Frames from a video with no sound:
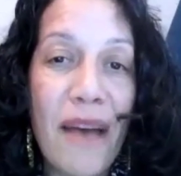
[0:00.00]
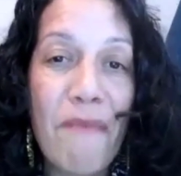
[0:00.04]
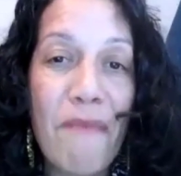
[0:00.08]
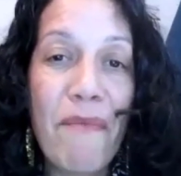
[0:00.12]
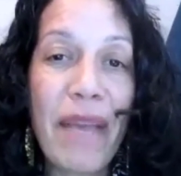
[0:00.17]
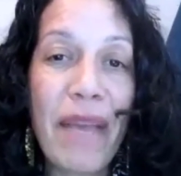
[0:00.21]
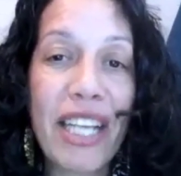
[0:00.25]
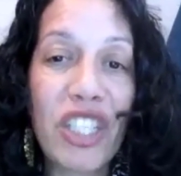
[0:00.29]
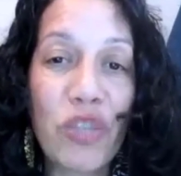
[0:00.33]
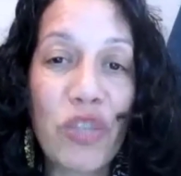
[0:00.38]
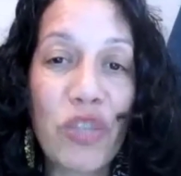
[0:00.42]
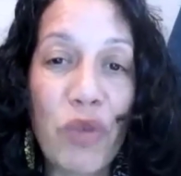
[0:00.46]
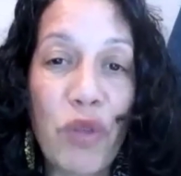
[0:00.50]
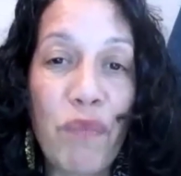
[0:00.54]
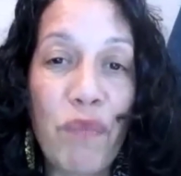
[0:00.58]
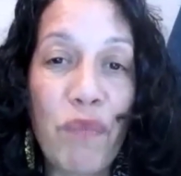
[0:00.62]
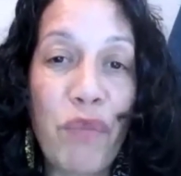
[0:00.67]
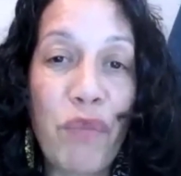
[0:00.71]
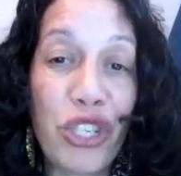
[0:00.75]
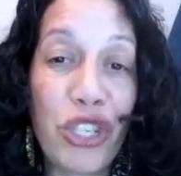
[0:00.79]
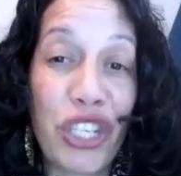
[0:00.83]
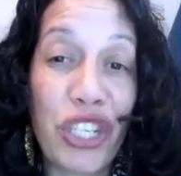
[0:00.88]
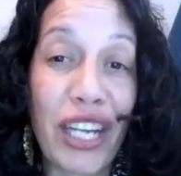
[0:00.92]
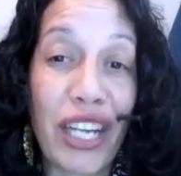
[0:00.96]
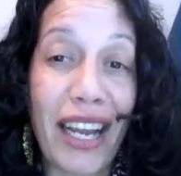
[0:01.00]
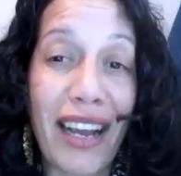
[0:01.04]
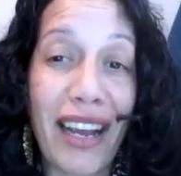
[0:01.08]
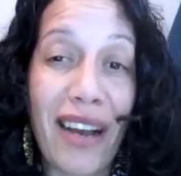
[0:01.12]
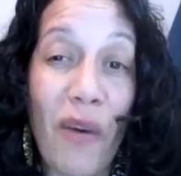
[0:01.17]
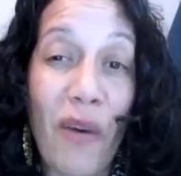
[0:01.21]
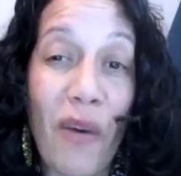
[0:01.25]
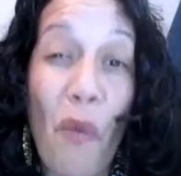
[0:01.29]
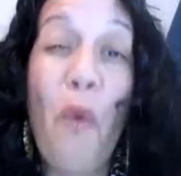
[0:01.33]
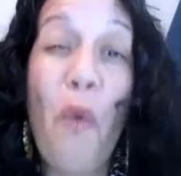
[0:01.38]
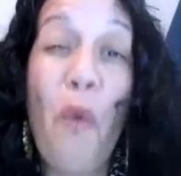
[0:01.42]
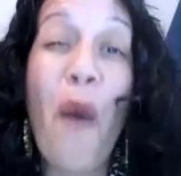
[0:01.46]
mixed with
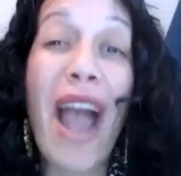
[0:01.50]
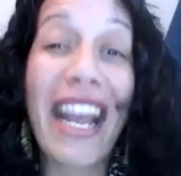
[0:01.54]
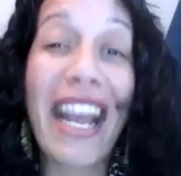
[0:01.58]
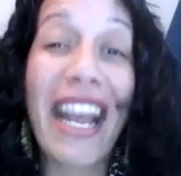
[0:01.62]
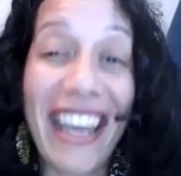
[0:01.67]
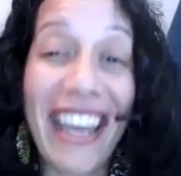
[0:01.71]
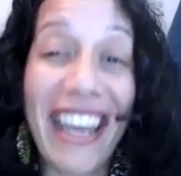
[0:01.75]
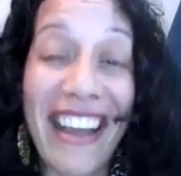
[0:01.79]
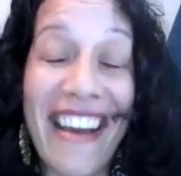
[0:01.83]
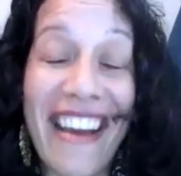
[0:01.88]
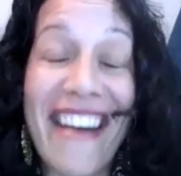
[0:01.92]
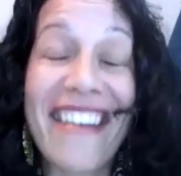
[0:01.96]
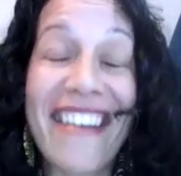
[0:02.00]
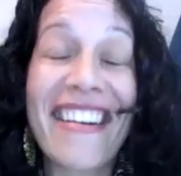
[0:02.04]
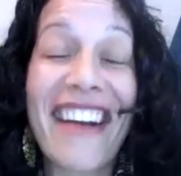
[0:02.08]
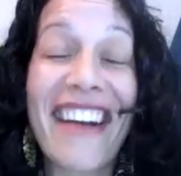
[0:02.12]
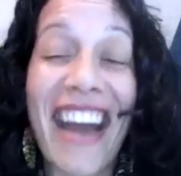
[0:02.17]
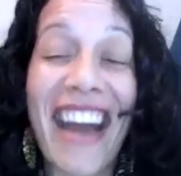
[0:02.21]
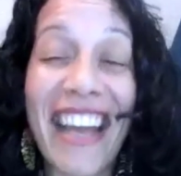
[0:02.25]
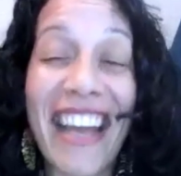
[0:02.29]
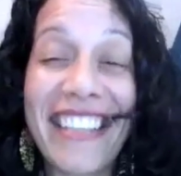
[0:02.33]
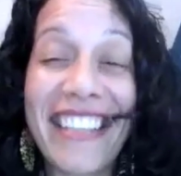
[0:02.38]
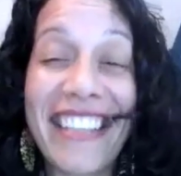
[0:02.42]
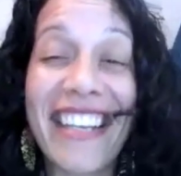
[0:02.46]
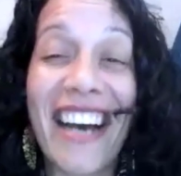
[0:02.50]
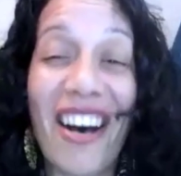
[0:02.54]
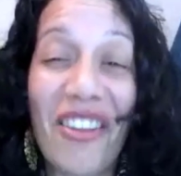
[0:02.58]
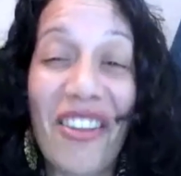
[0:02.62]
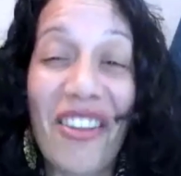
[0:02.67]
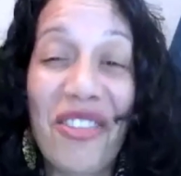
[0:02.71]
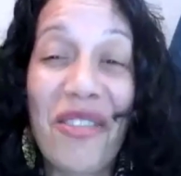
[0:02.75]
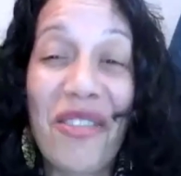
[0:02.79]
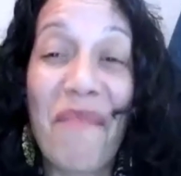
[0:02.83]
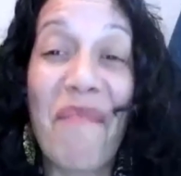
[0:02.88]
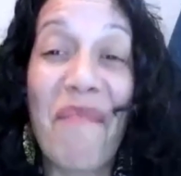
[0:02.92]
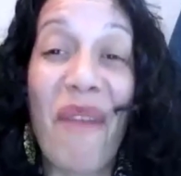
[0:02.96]
pushing, whacking right
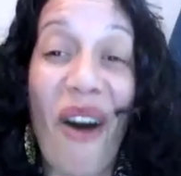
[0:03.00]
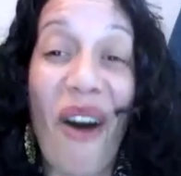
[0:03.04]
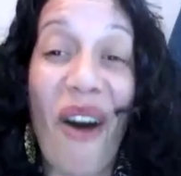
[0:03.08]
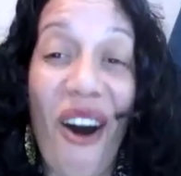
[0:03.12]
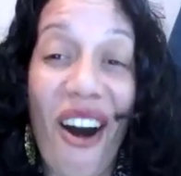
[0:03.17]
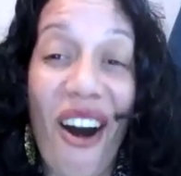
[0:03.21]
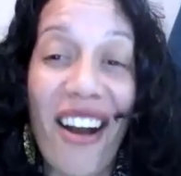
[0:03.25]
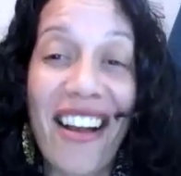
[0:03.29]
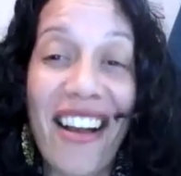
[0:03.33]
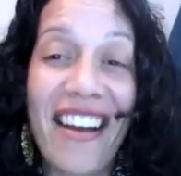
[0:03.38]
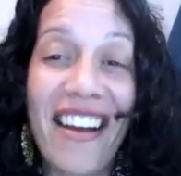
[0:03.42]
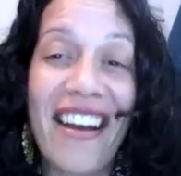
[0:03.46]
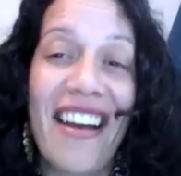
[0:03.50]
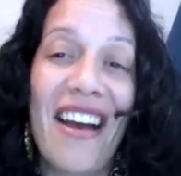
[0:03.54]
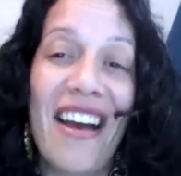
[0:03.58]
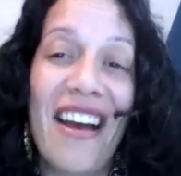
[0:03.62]
out the park,